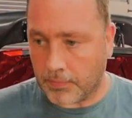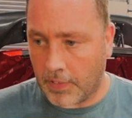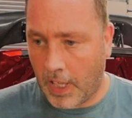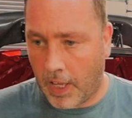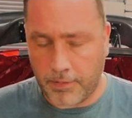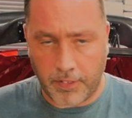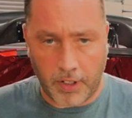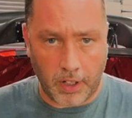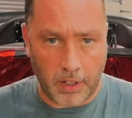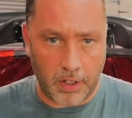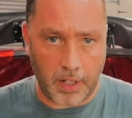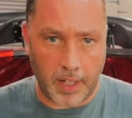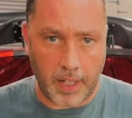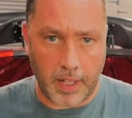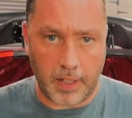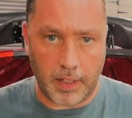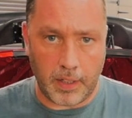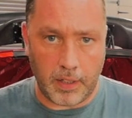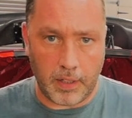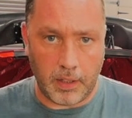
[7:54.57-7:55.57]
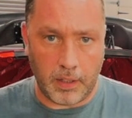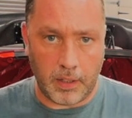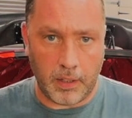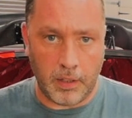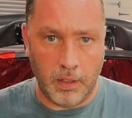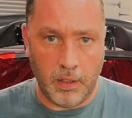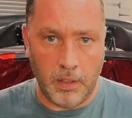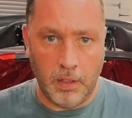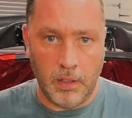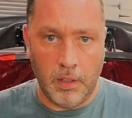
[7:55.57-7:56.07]
I've got a,
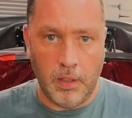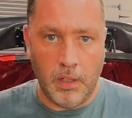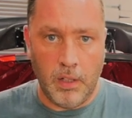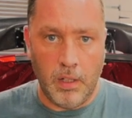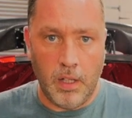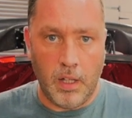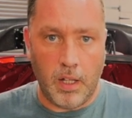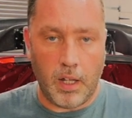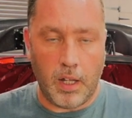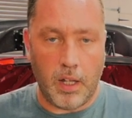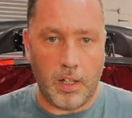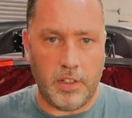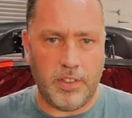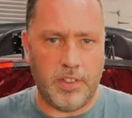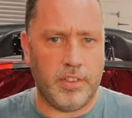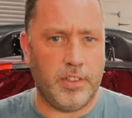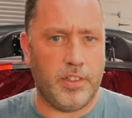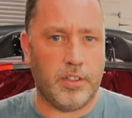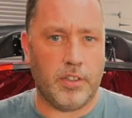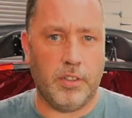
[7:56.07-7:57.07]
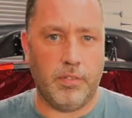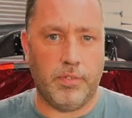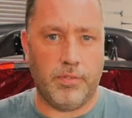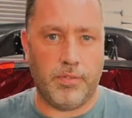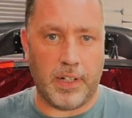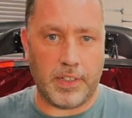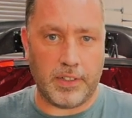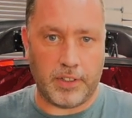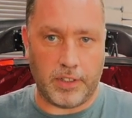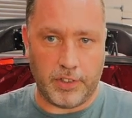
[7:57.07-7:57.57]
a digital
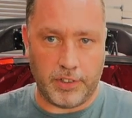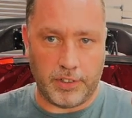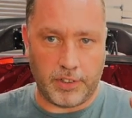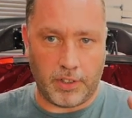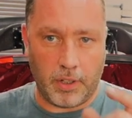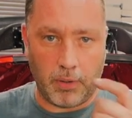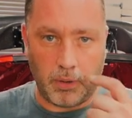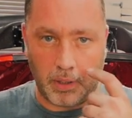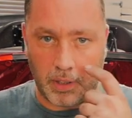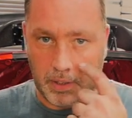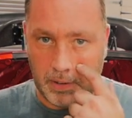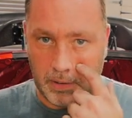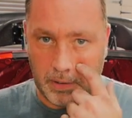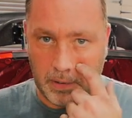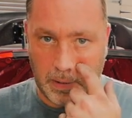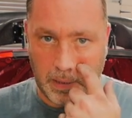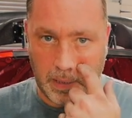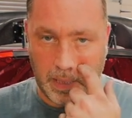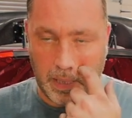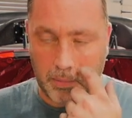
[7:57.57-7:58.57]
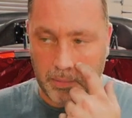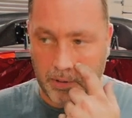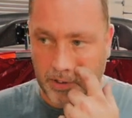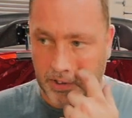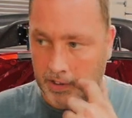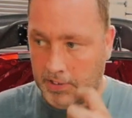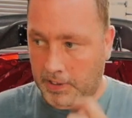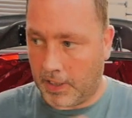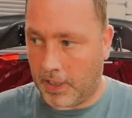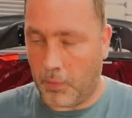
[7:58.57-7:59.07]
fan controller I'm going
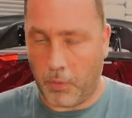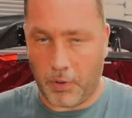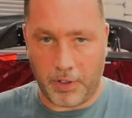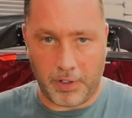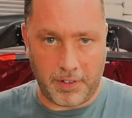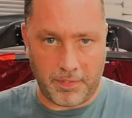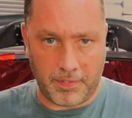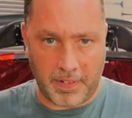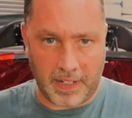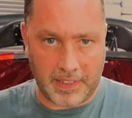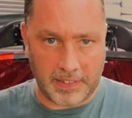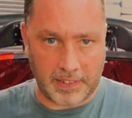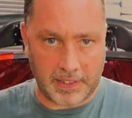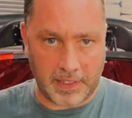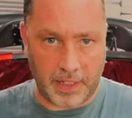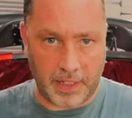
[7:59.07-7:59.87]
to take one of the vents